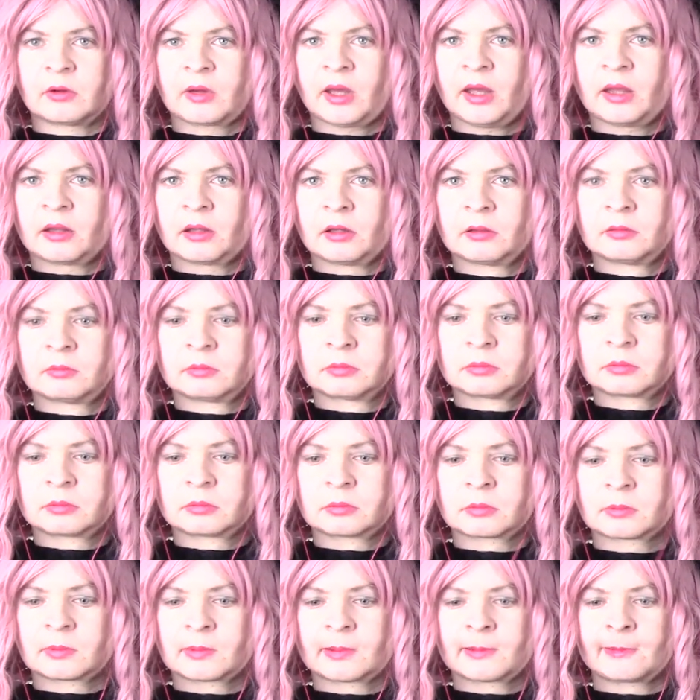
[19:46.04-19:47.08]
okay though?
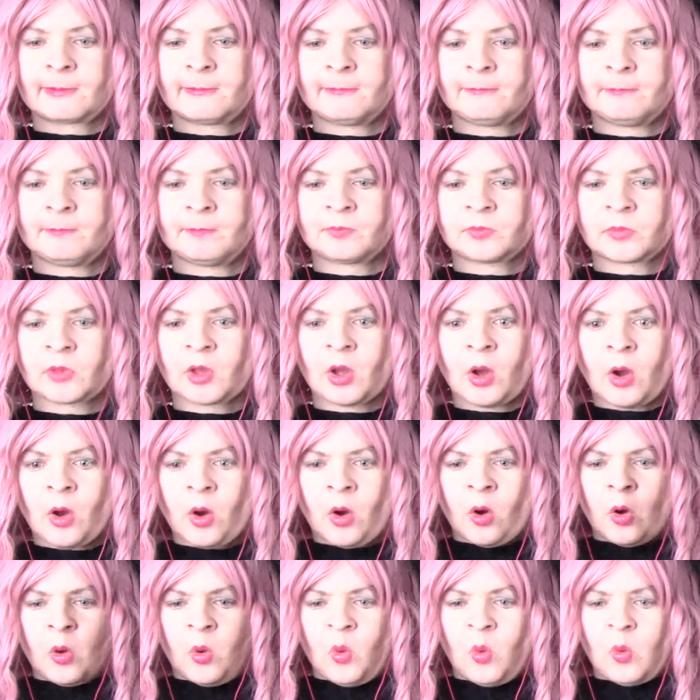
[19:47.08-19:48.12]

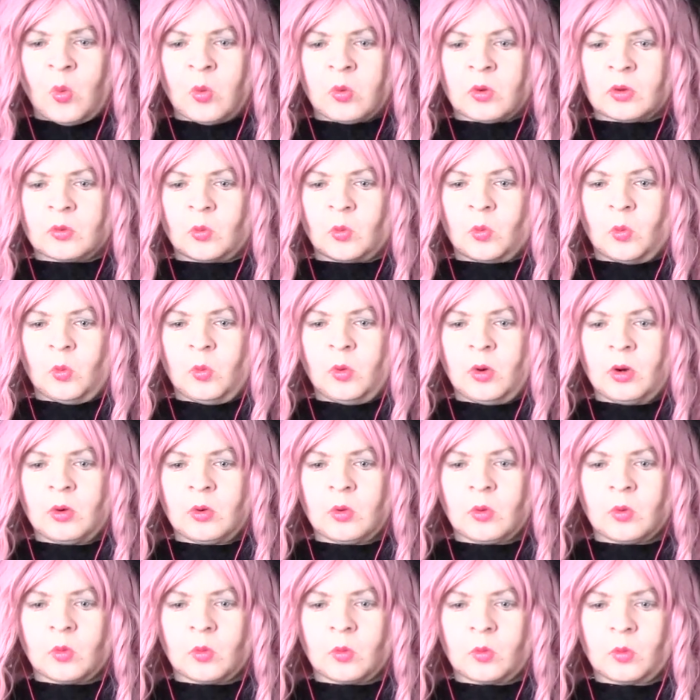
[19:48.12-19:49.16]
Oh,
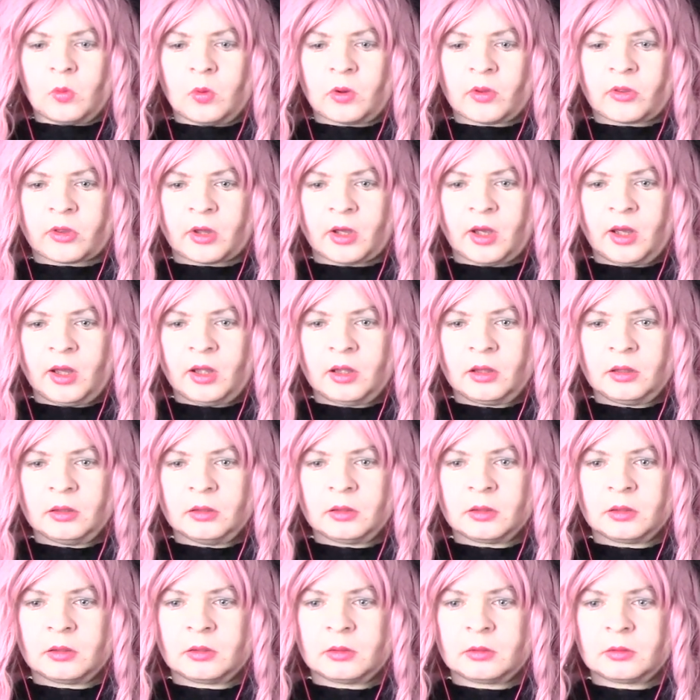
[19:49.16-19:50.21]
oh, what the
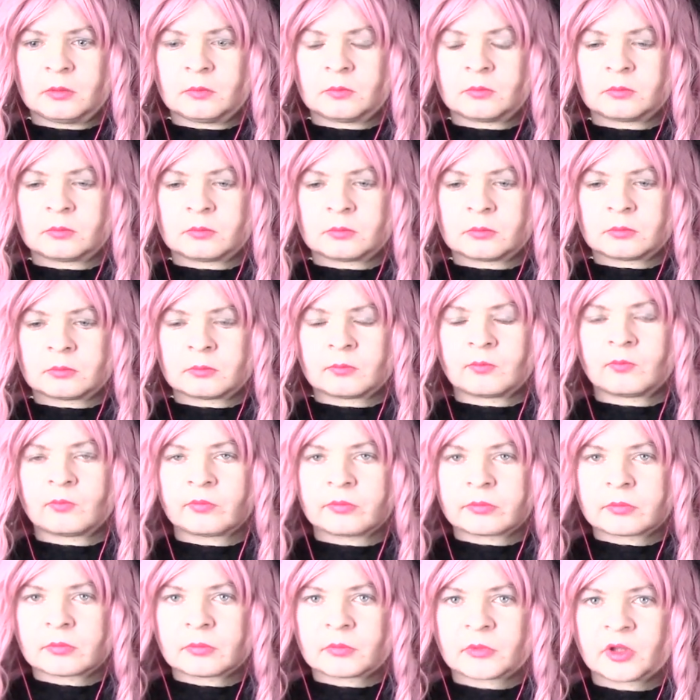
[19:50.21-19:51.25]
hell?
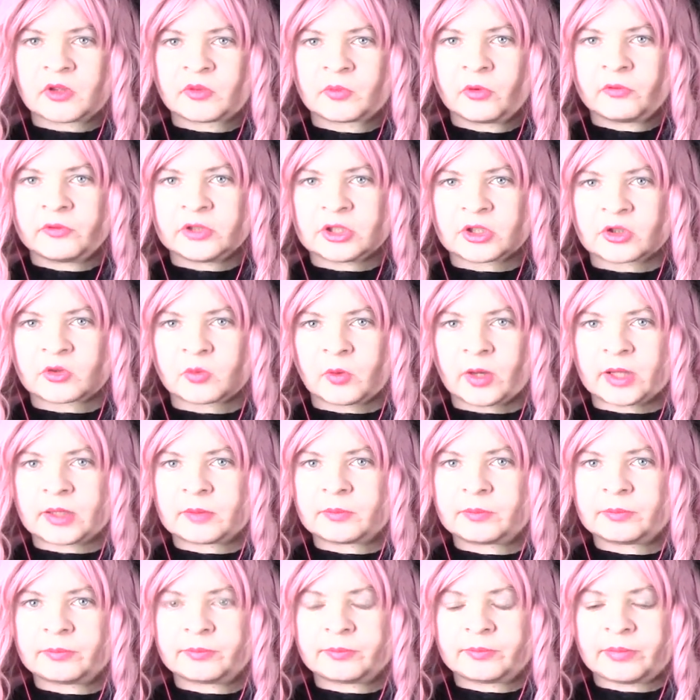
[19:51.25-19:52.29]
This movie just went
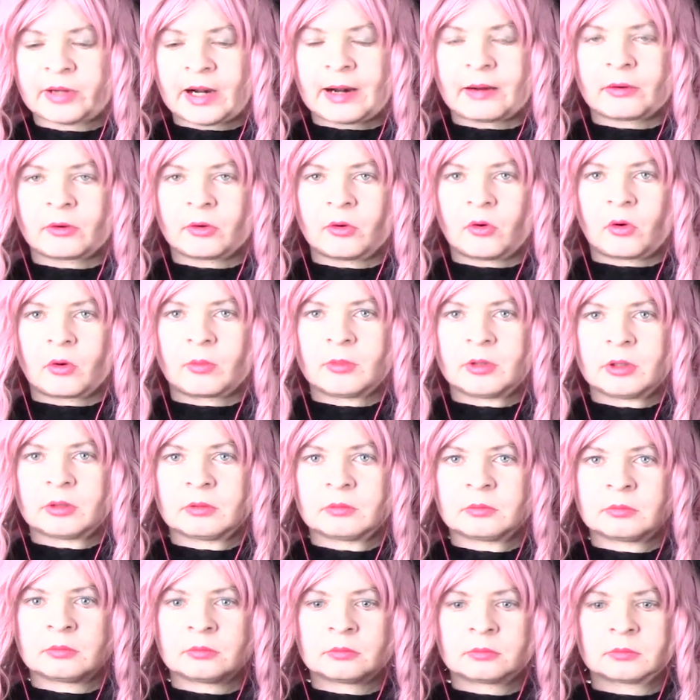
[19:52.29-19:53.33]

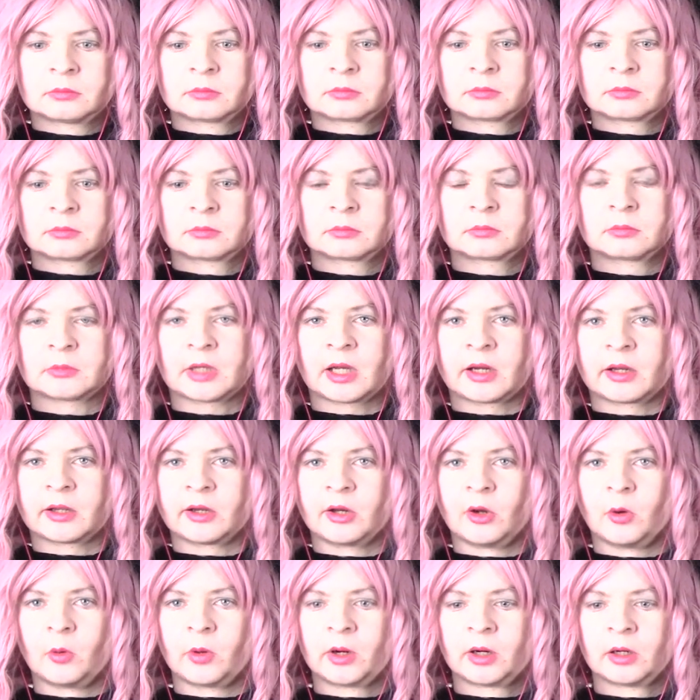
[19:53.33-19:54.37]
paranormal out of
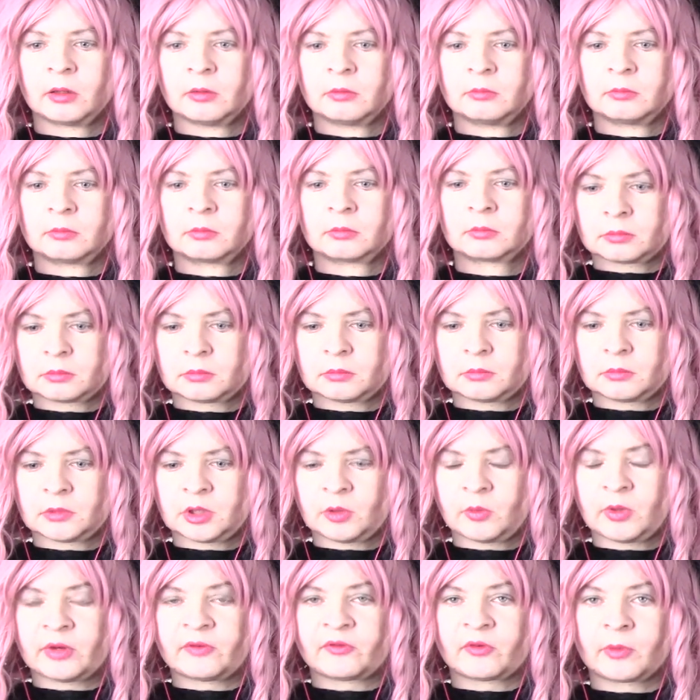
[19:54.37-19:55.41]
nowhere.
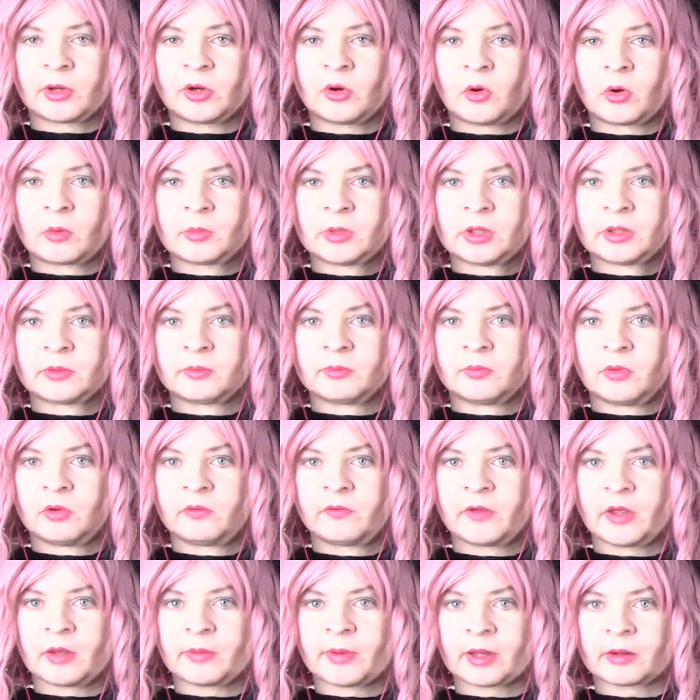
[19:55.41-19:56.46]
It went from a normal
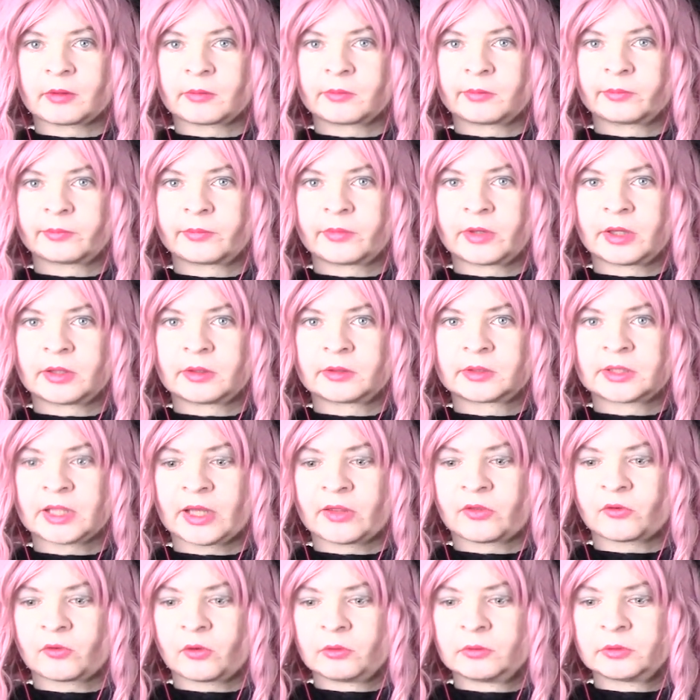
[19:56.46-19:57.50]
movie about
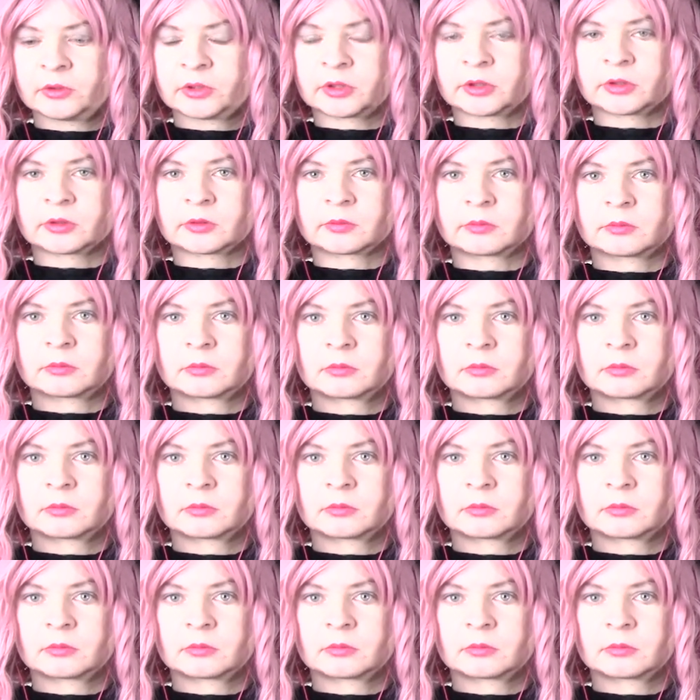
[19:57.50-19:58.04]
death row to